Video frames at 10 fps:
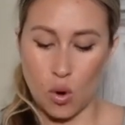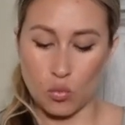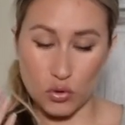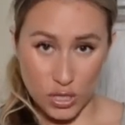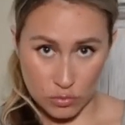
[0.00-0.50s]

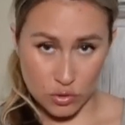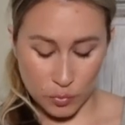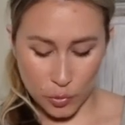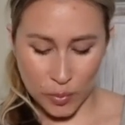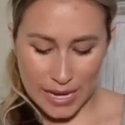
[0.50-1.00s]

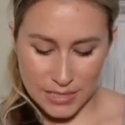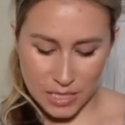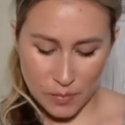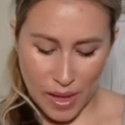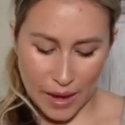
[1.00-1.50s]
reusable
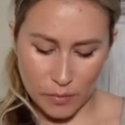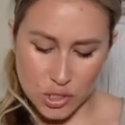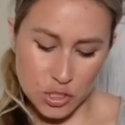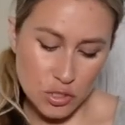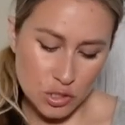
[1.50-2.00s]
plastic bag,
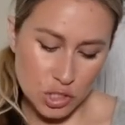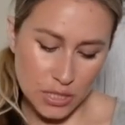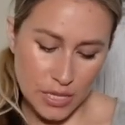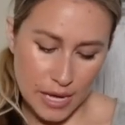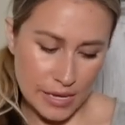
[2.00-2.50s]
which you
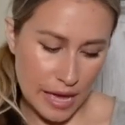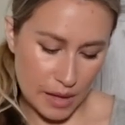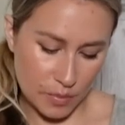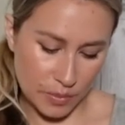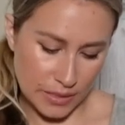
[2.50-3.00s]
usually can get
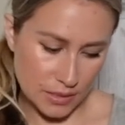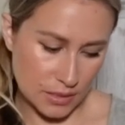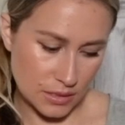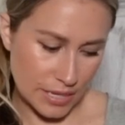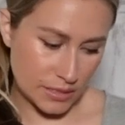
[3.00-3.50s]
at
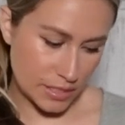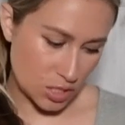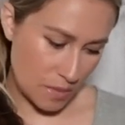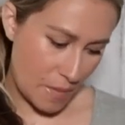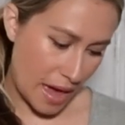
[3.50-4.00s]
places like
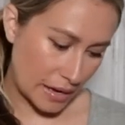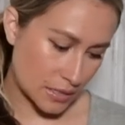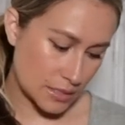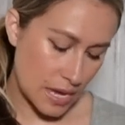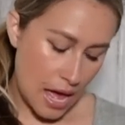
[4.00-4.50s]
TJ
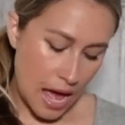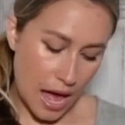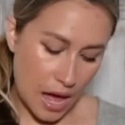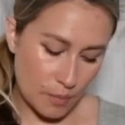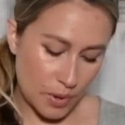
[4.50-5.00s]
Maxx.
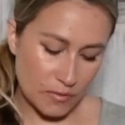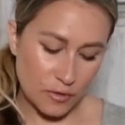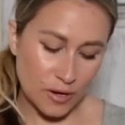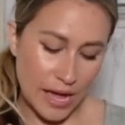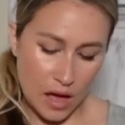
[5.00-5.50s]
But
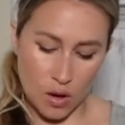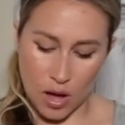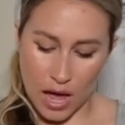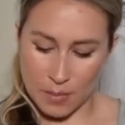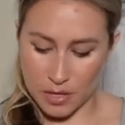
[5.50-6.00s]
for
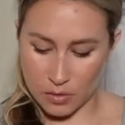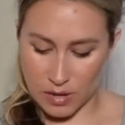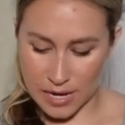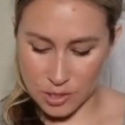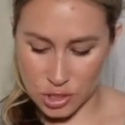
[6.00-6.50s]
now, I'm in a
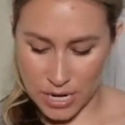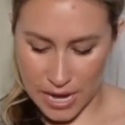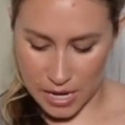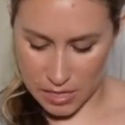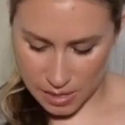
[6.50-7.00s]
rush
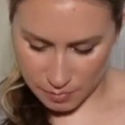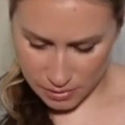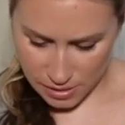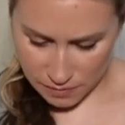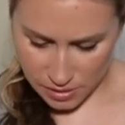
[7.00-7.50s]
and I'm
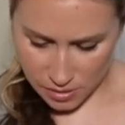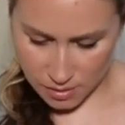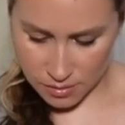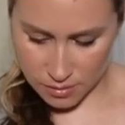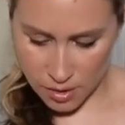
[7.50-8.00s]
leaving
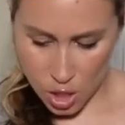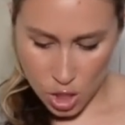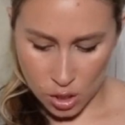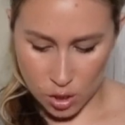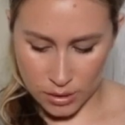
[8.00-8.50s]

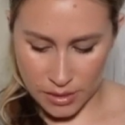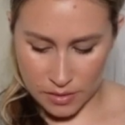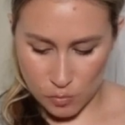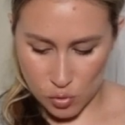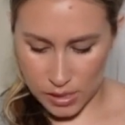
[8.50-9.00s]
early in
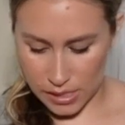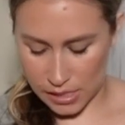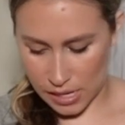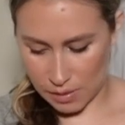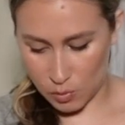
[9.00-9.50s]
the morning
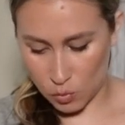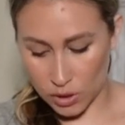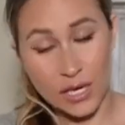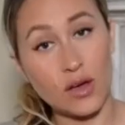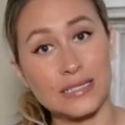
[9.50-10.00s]
and I've been
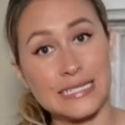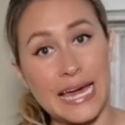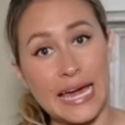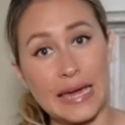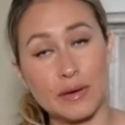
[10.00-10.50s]
working all
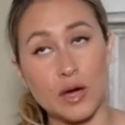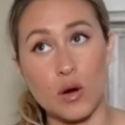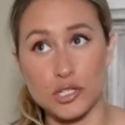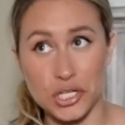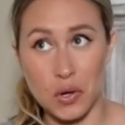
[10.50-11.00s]
day, I've been
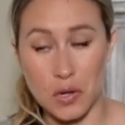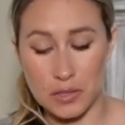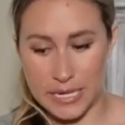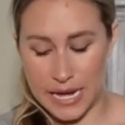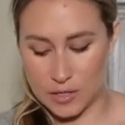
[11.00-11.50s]
coaching all
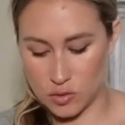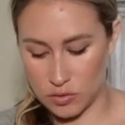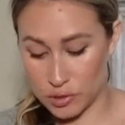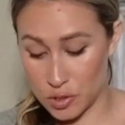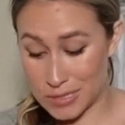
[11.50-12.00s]
day, so
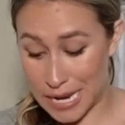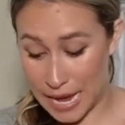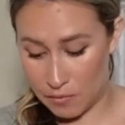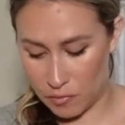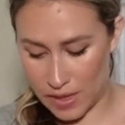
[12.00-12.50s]
there's no
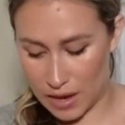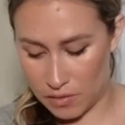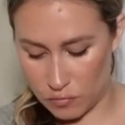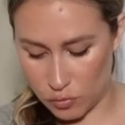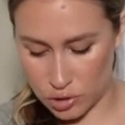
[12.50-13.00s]
time for that,
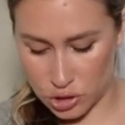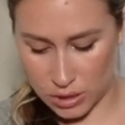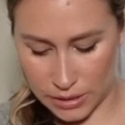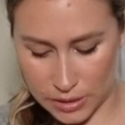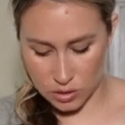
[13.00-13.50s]

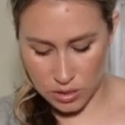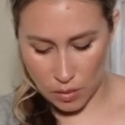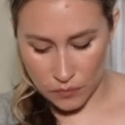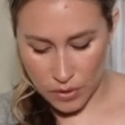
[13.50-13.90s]
unfortunately. So